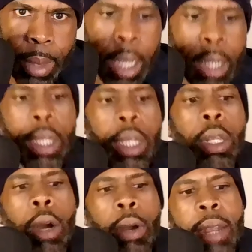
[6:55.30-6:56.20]
Do you
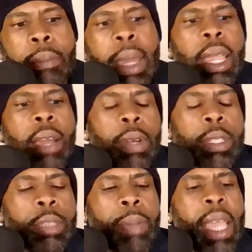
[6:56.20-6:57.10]
know that many of
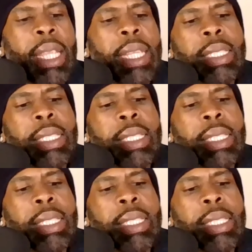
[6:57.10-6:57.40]
us men can